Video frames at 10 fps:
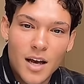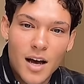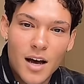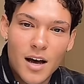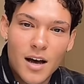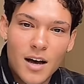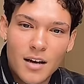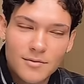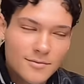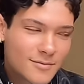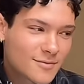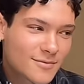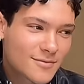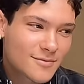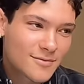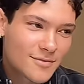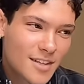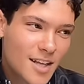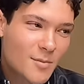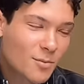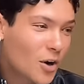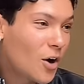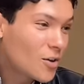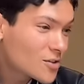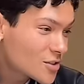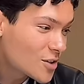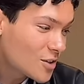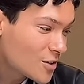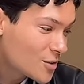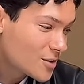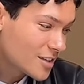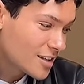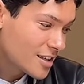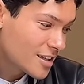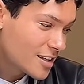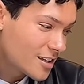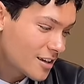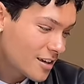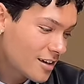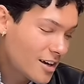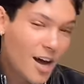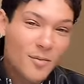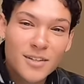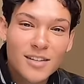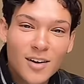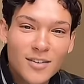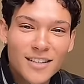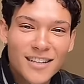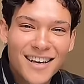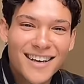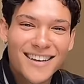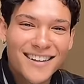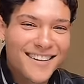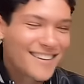Yeah, but also I've been sounding like